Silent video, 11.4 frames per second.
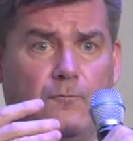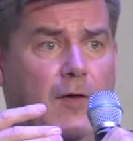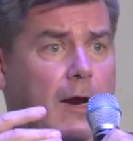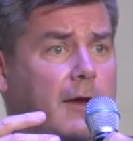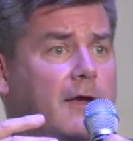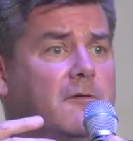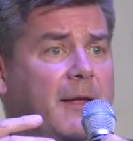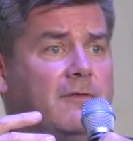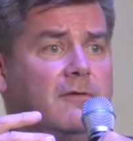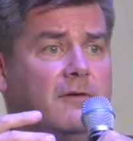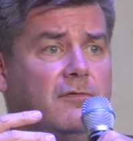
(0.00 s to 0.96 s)
very
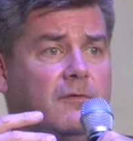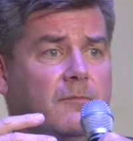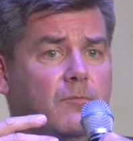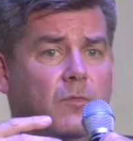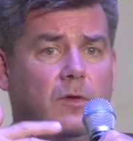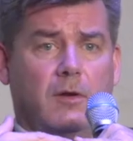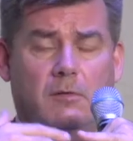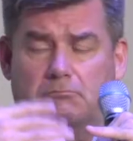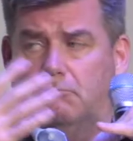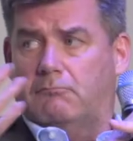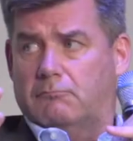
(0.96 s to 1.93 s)
expensive,
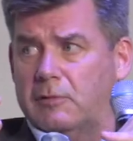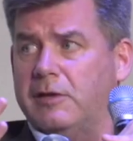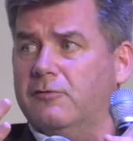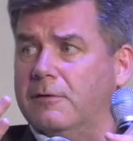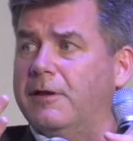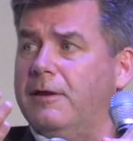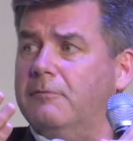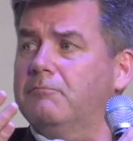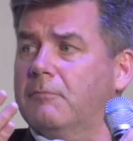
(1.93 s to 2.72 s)
in literally,